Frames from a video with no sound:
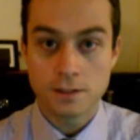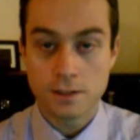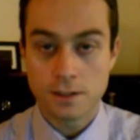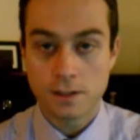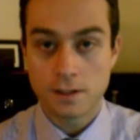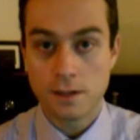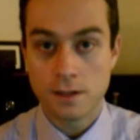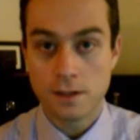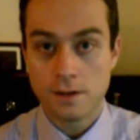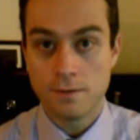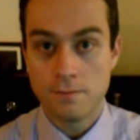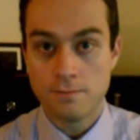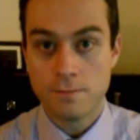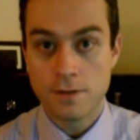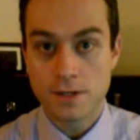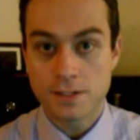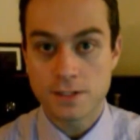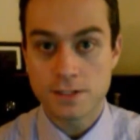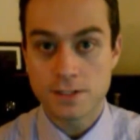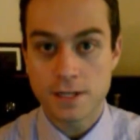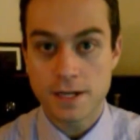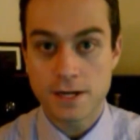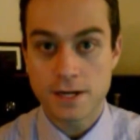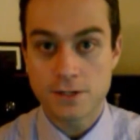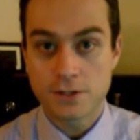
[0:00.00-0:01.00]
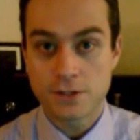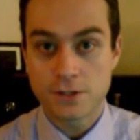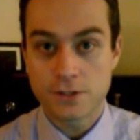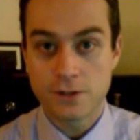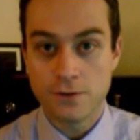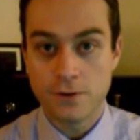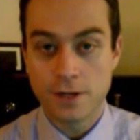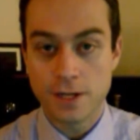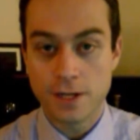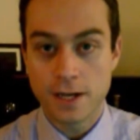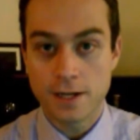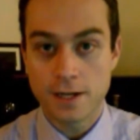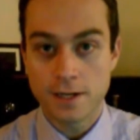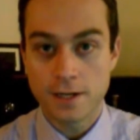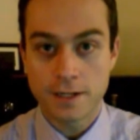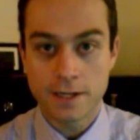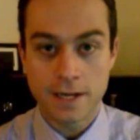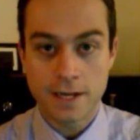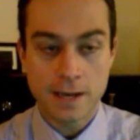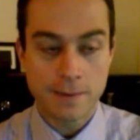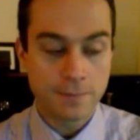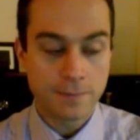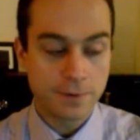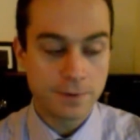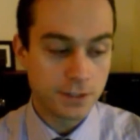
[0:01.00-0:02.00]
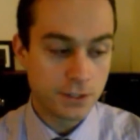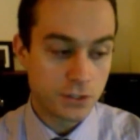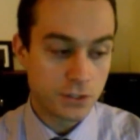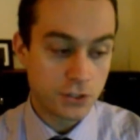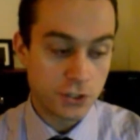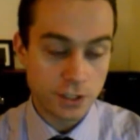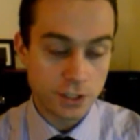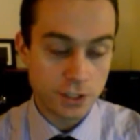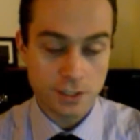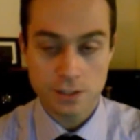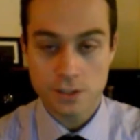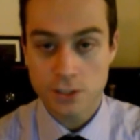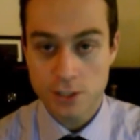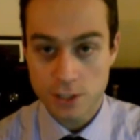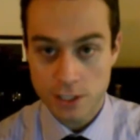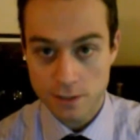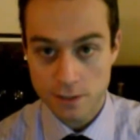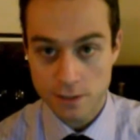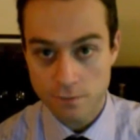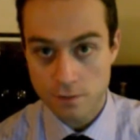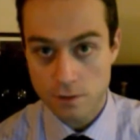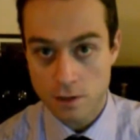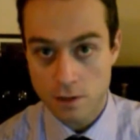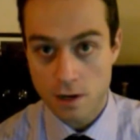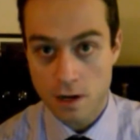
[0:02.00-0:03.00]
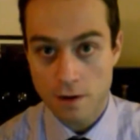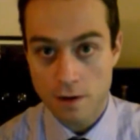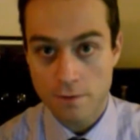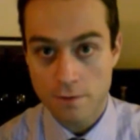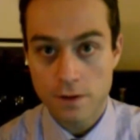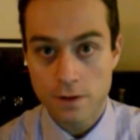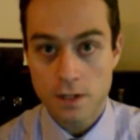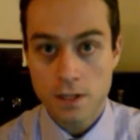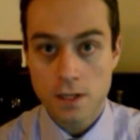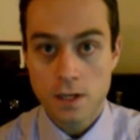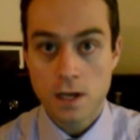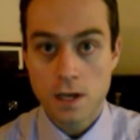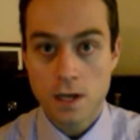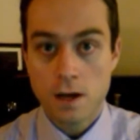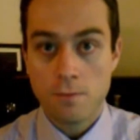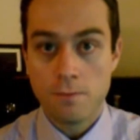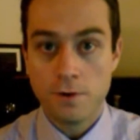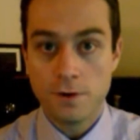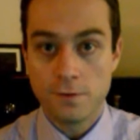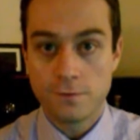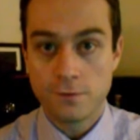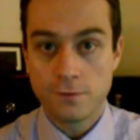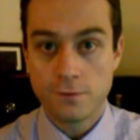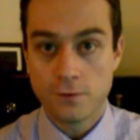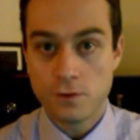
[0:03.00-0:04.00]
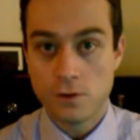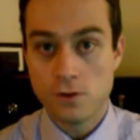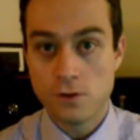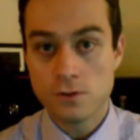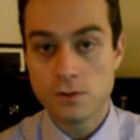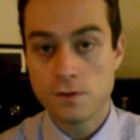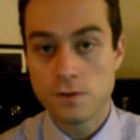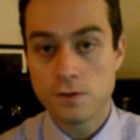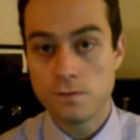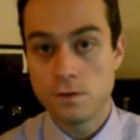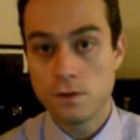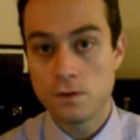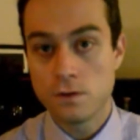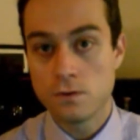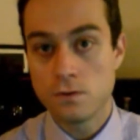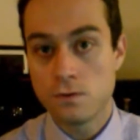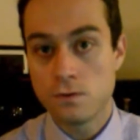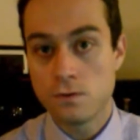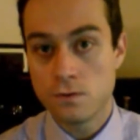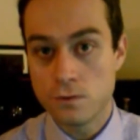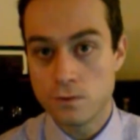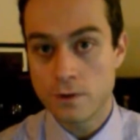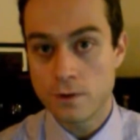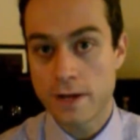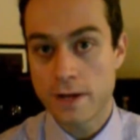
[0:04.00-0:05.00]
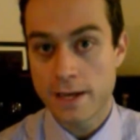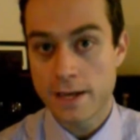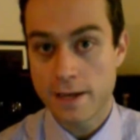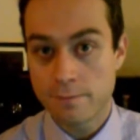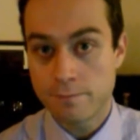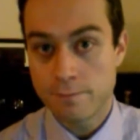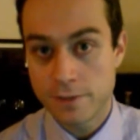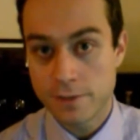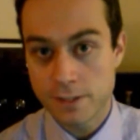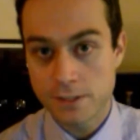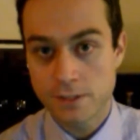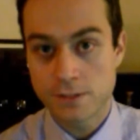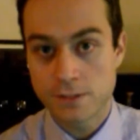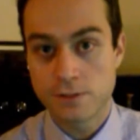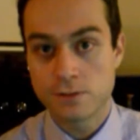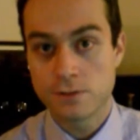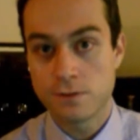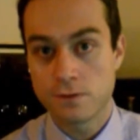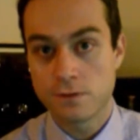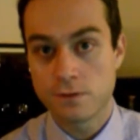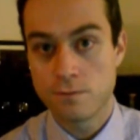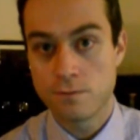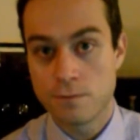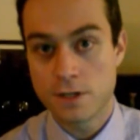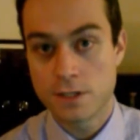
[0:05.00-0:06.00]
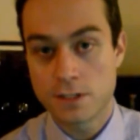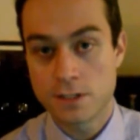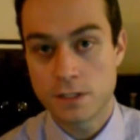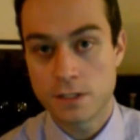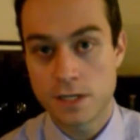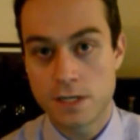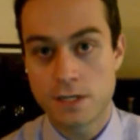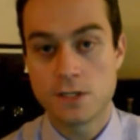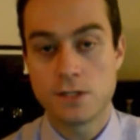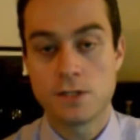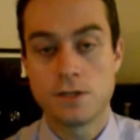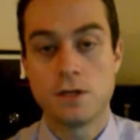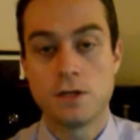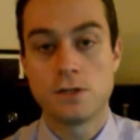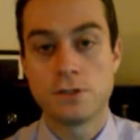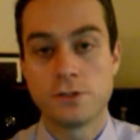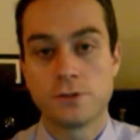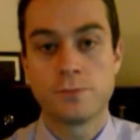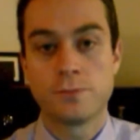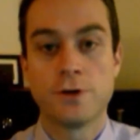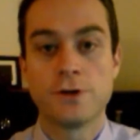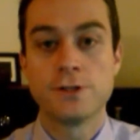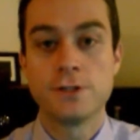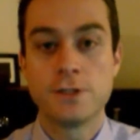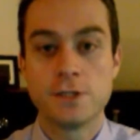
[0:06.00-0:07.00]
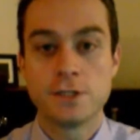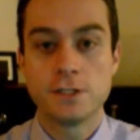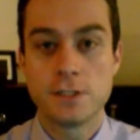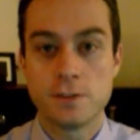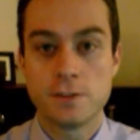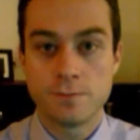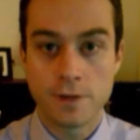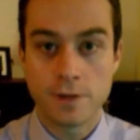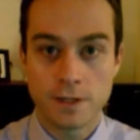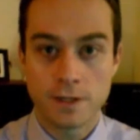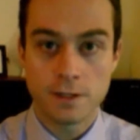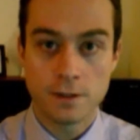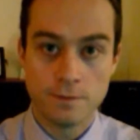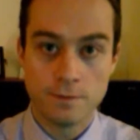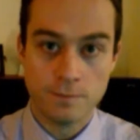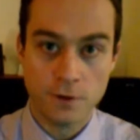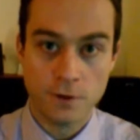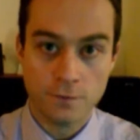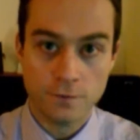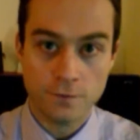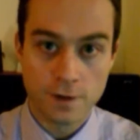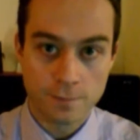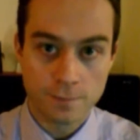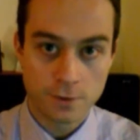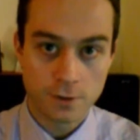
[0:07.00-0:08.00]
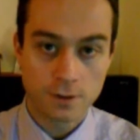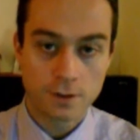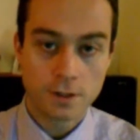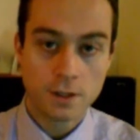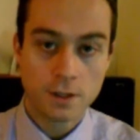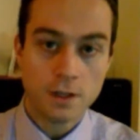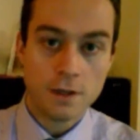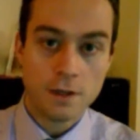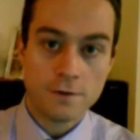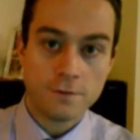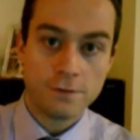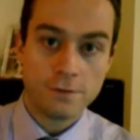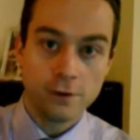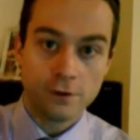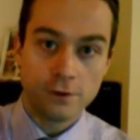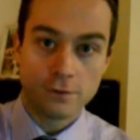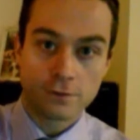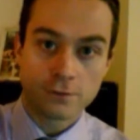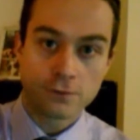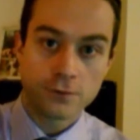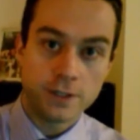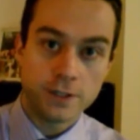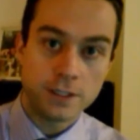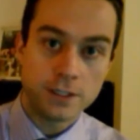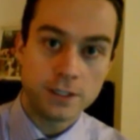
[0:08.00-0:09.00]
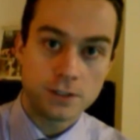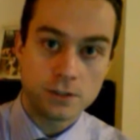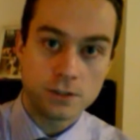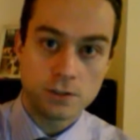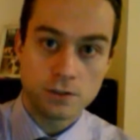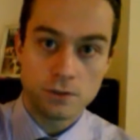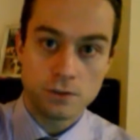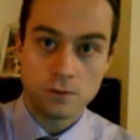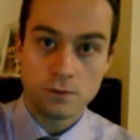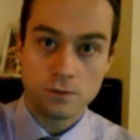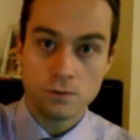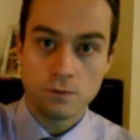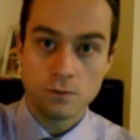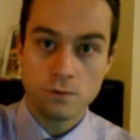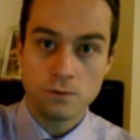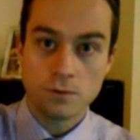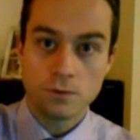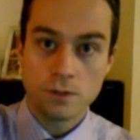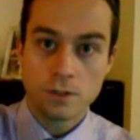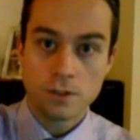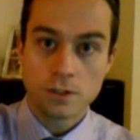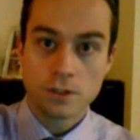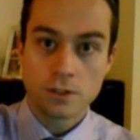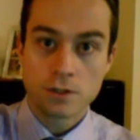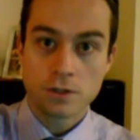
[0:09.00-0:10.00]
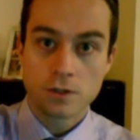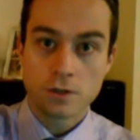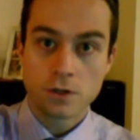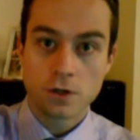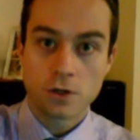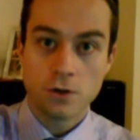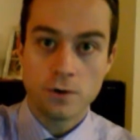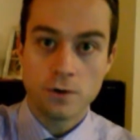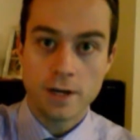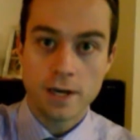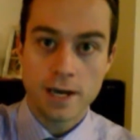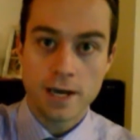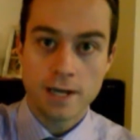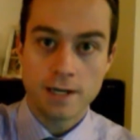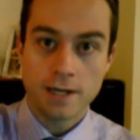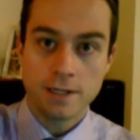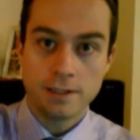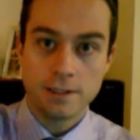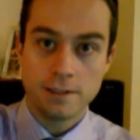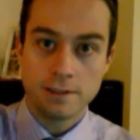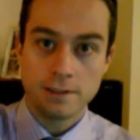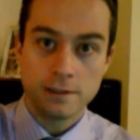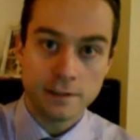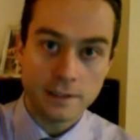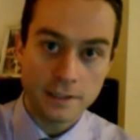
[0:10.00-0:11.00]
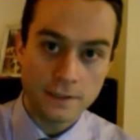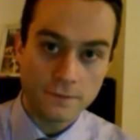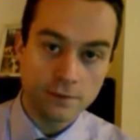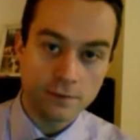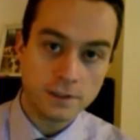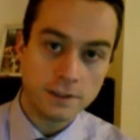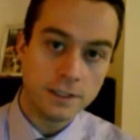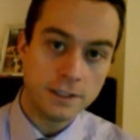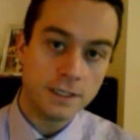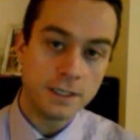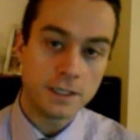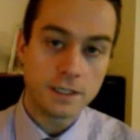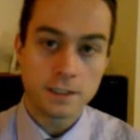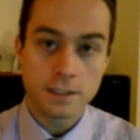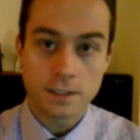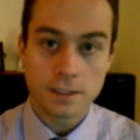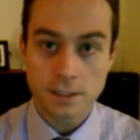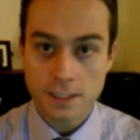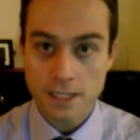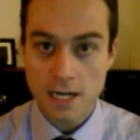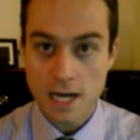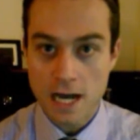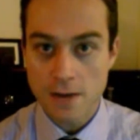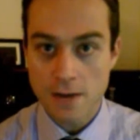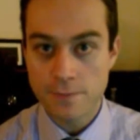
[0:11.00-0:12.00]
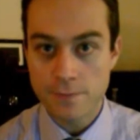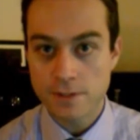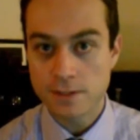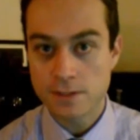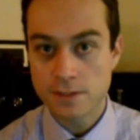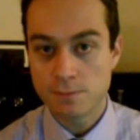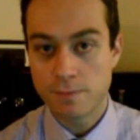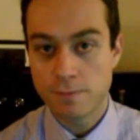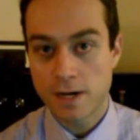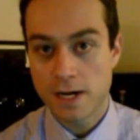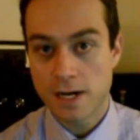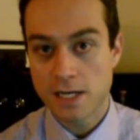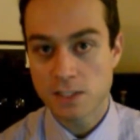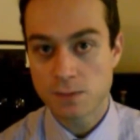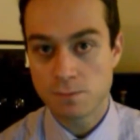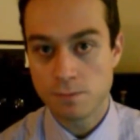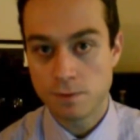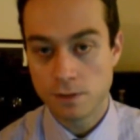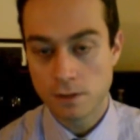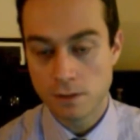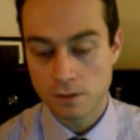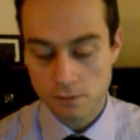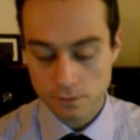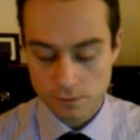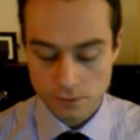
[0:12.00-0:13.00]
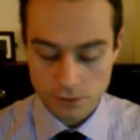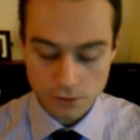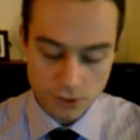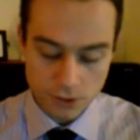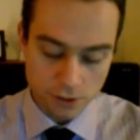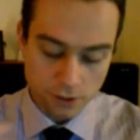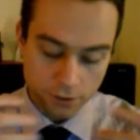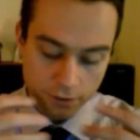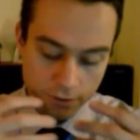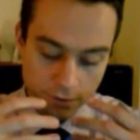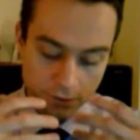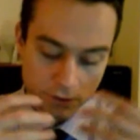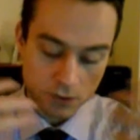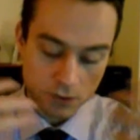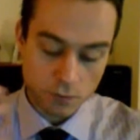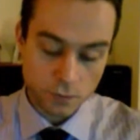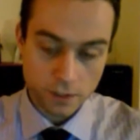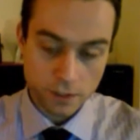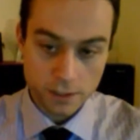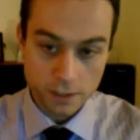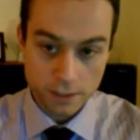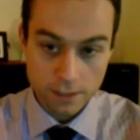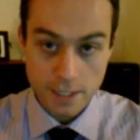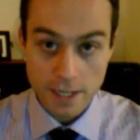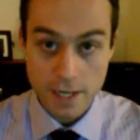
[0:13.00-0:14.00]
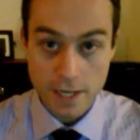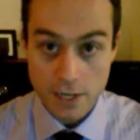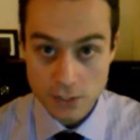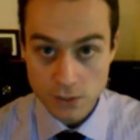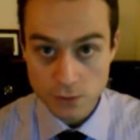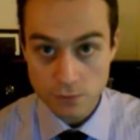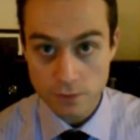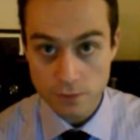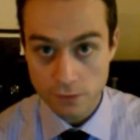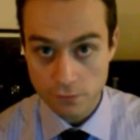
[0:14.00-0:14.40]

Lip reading: mustache going on. I happened to just shave it off. But for those of you who had pictures of their mustache and also participated in Movember, feel free to go ahead and leave a link in the comments box below and share your sweet stash with